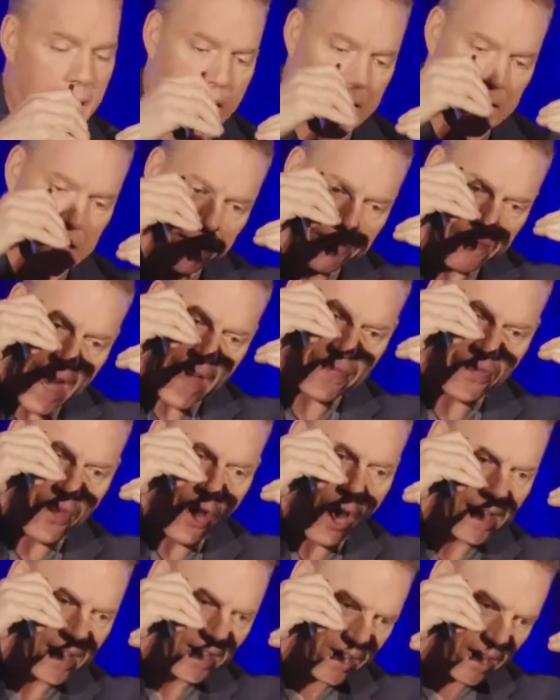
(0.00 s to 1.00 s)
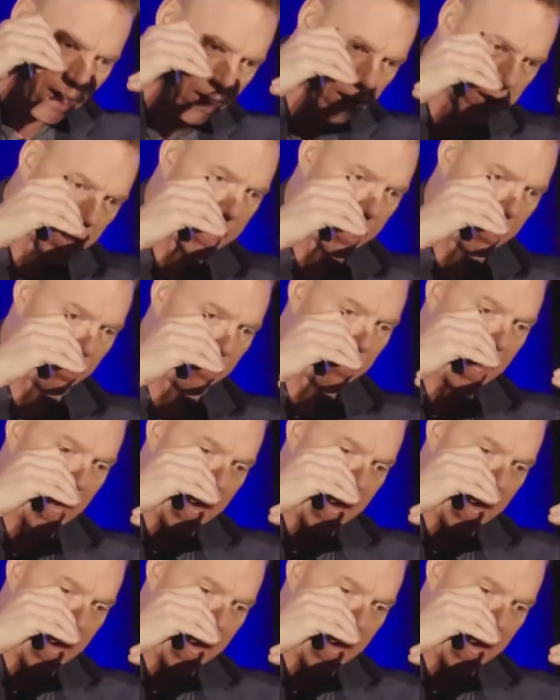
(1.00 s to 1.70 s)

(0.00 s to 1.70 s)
And if that thought is clear